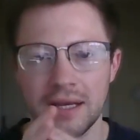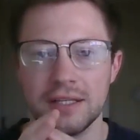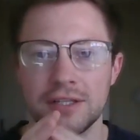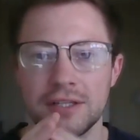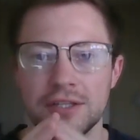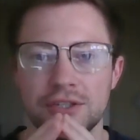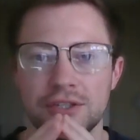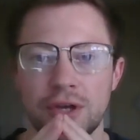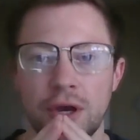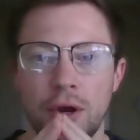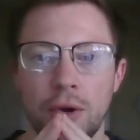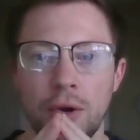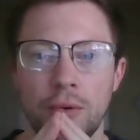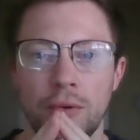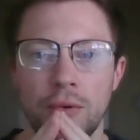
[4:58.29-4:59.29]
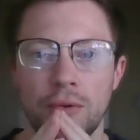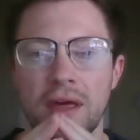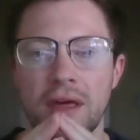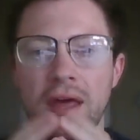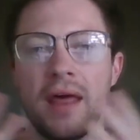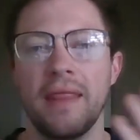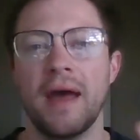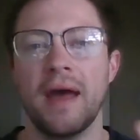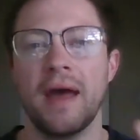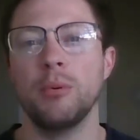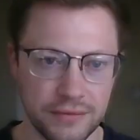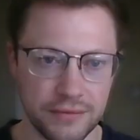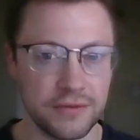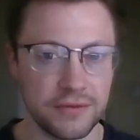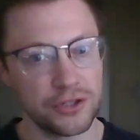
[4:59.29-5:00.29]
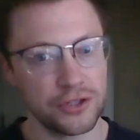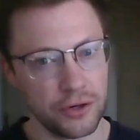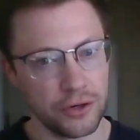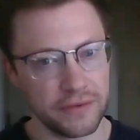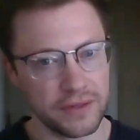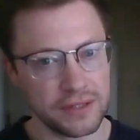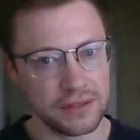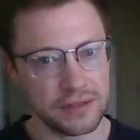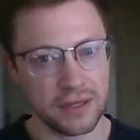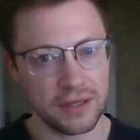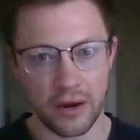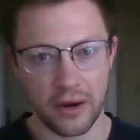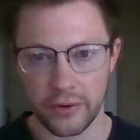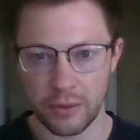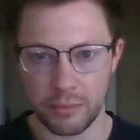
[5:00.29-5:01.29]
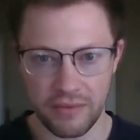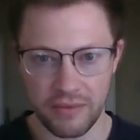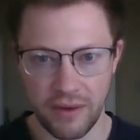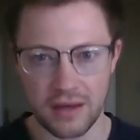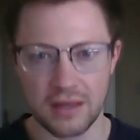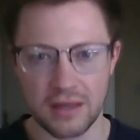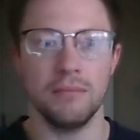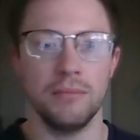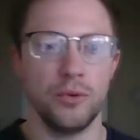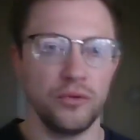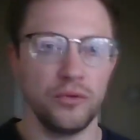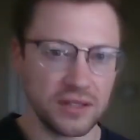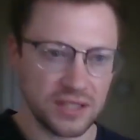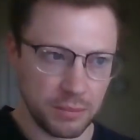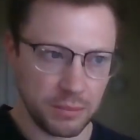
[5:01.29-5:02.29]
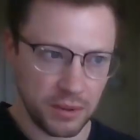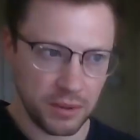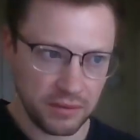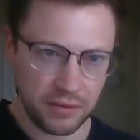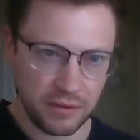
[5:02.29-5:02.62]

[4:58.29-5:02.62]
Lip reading: is not paying the carrier for the service the carrier provided, moving something from